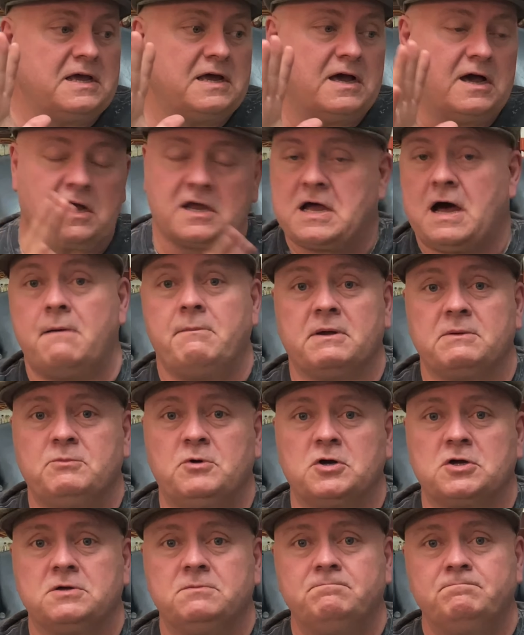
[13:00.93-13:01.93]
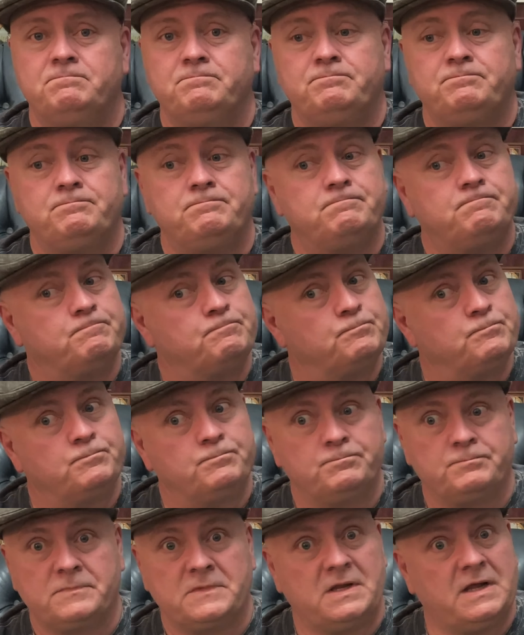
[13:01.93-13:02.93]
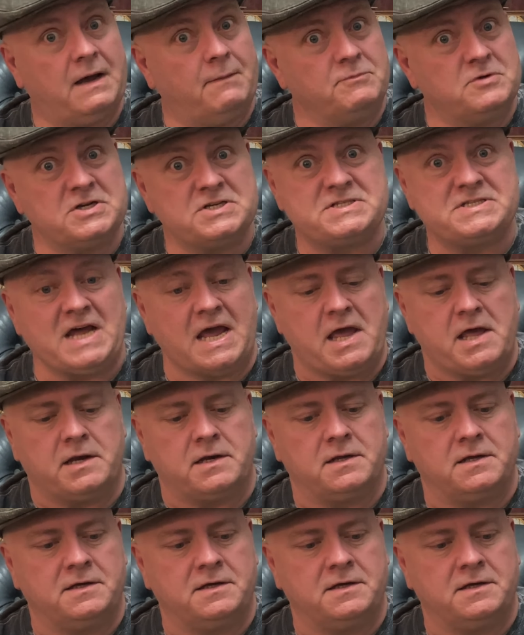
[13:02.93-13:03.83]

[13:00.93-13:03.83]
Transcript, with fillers: a comic book. I'm just saying